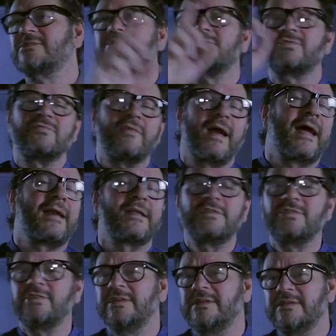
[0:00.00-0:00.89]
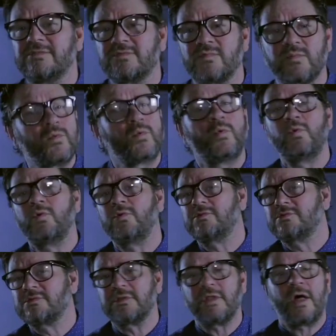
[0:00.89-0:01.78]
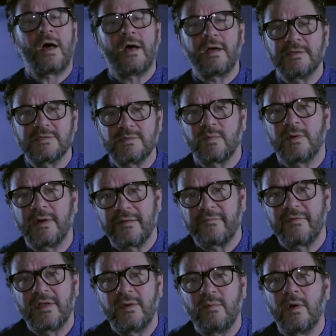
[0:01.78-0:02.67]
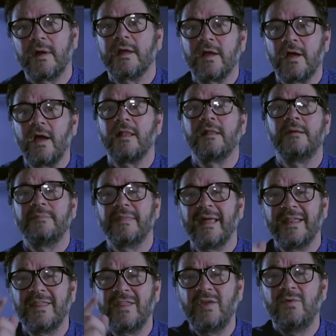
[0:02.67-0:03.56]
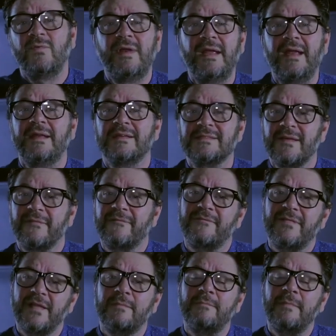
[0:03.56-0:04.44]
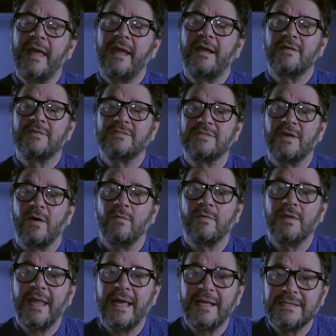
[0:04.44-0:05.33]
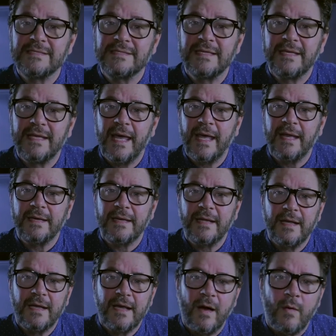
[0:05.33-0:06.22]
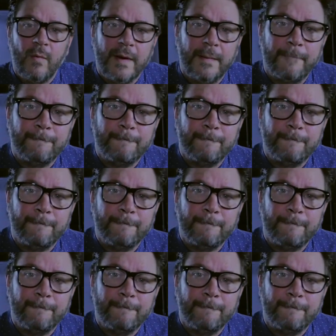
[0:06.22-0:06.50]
strategies, rules, laws, whatever you want to call them, that you need as a filmmaker. So let's get going.